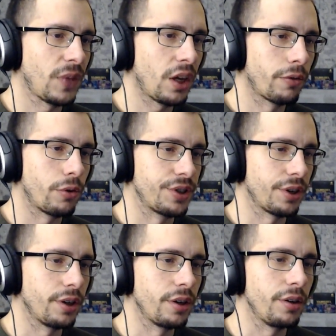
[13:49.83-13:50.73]
And of course it
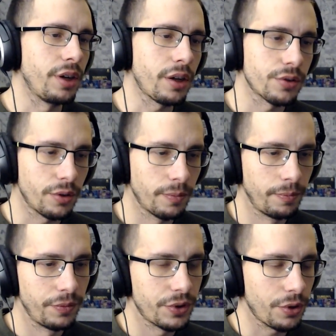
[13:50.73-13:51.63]
can hit a dancer.
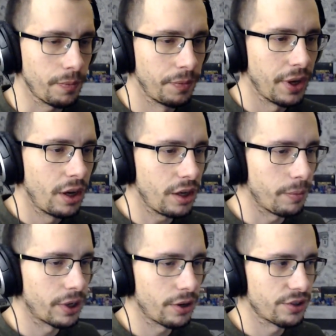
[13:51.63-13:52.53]
So yeah,
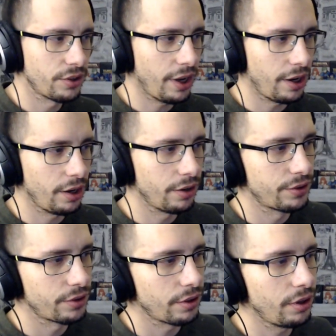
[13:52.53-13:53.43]
because that
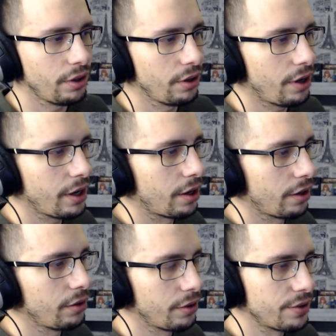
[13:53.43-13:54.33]
hit Ike and
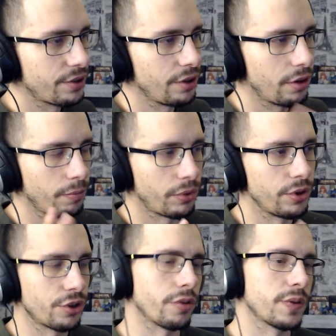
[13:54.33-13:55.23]
Alencia, I'm pretty
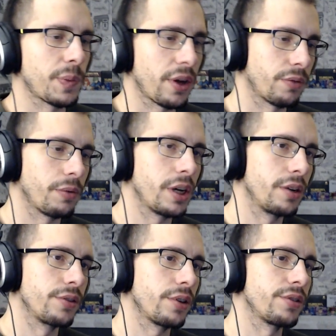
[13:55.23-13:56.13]
sure it's Path of
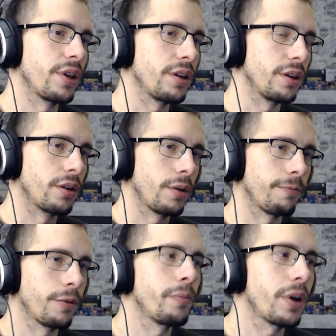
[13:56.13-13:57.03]
Radiance, as they did come
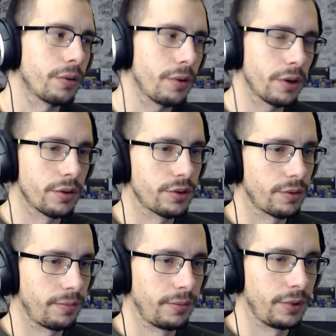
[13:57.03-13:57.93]
from Path of Radiance.
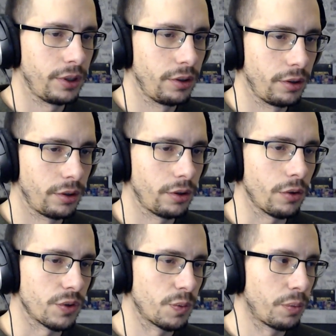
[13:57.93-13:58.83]

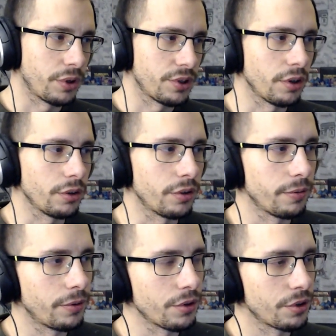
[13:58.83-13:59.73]
Those particular
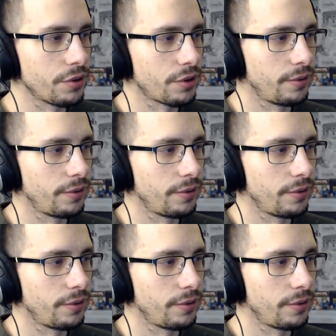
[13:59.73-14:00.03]
versions.